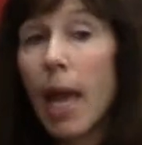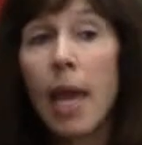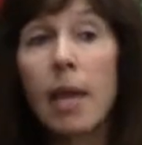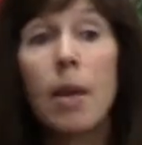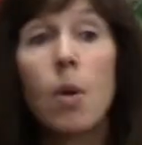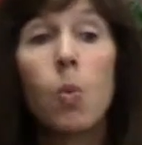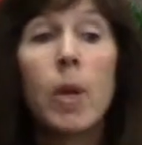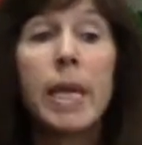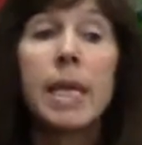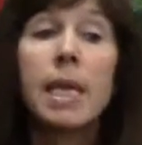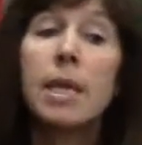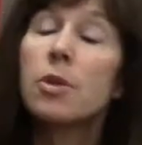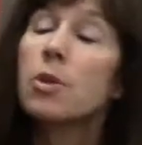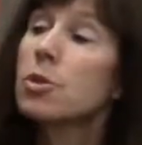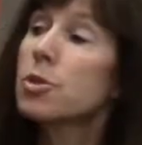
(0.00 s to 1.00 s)
And we
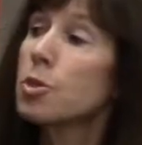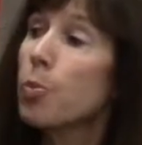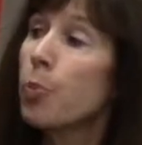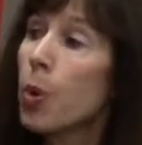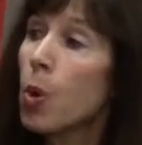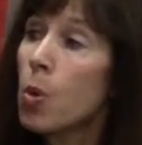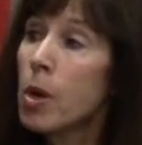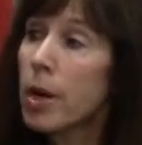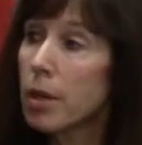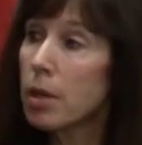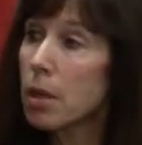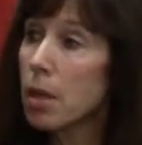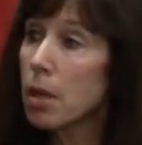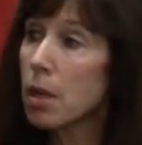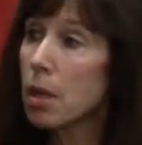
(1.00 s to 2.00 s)
need your support.
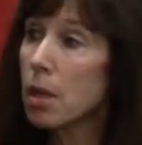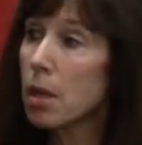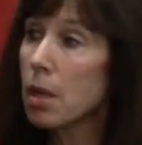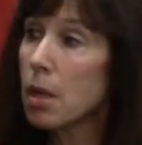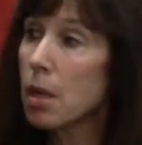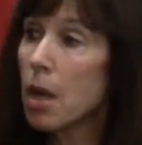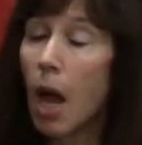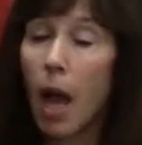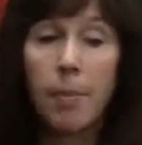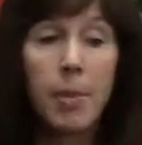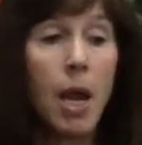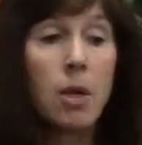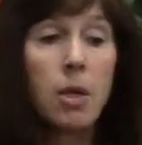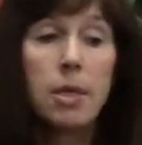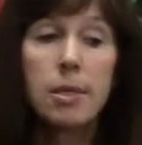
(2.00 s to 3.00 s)
I'm
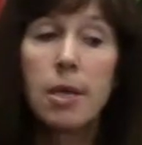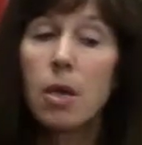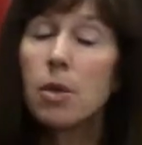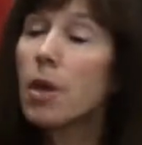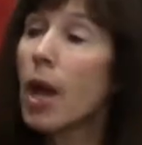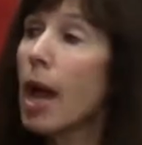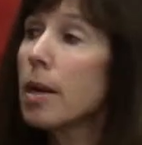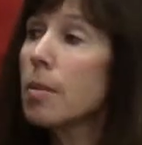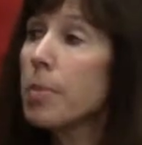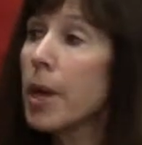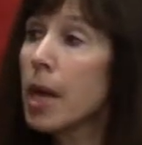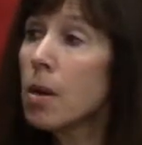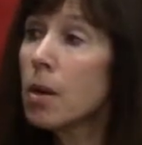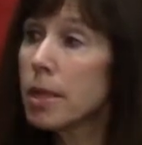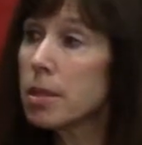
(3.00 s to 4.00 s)
not going to tell you how to
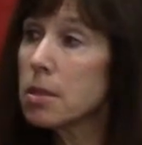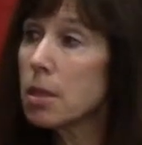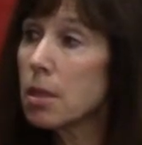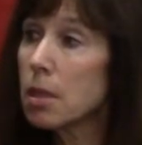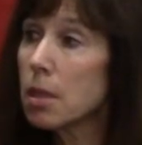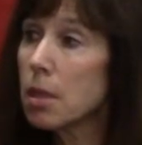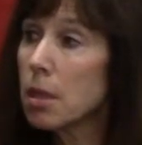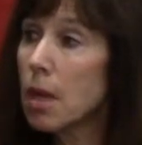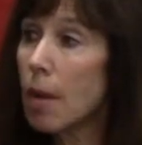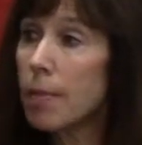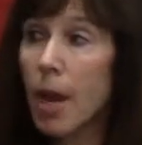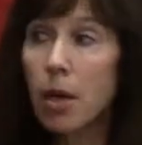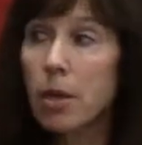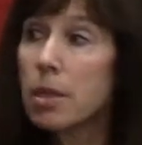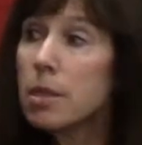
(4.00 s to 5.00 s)
parent. I'm
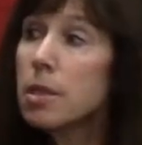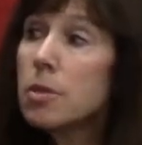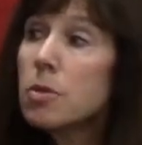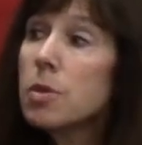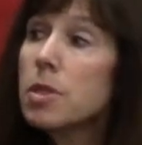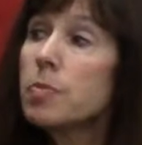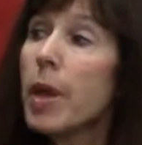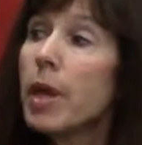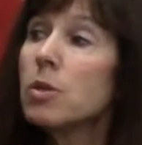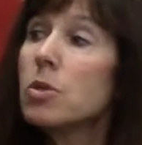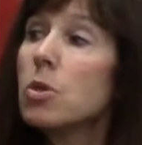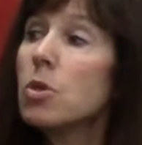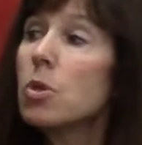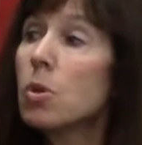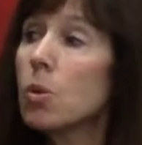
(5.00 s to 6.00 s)
not going to disrespect
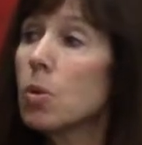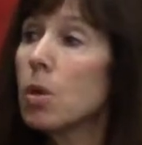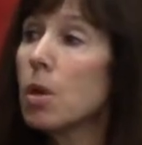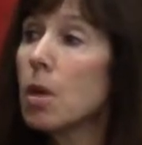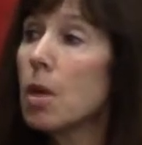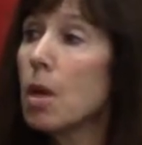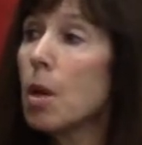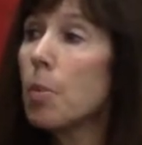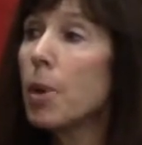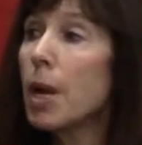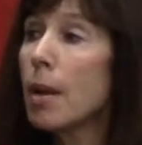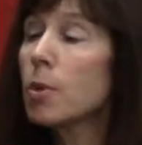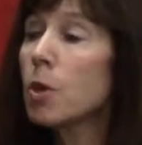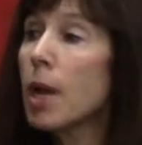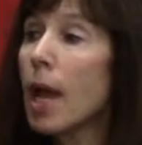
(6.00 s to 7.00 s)
you, but
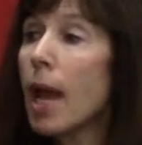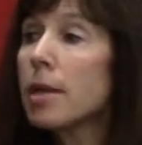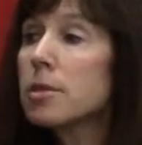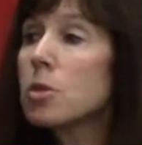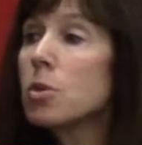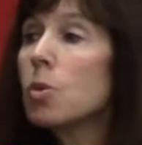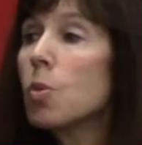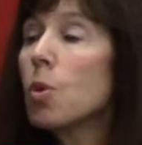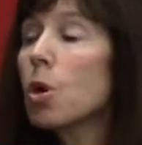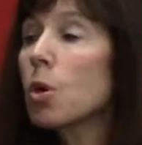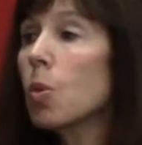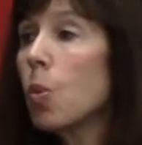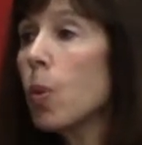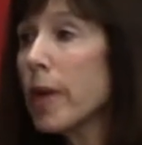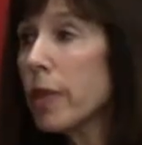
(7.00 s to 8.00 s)
I'm going to ask you to work
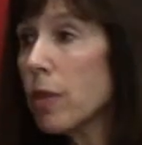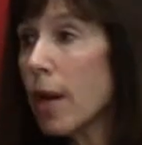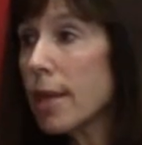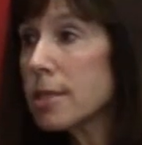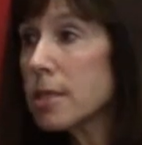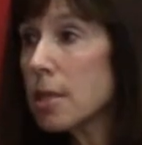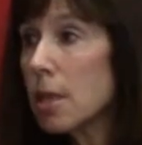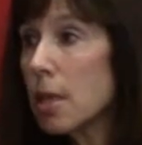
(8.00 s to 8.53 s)
with us.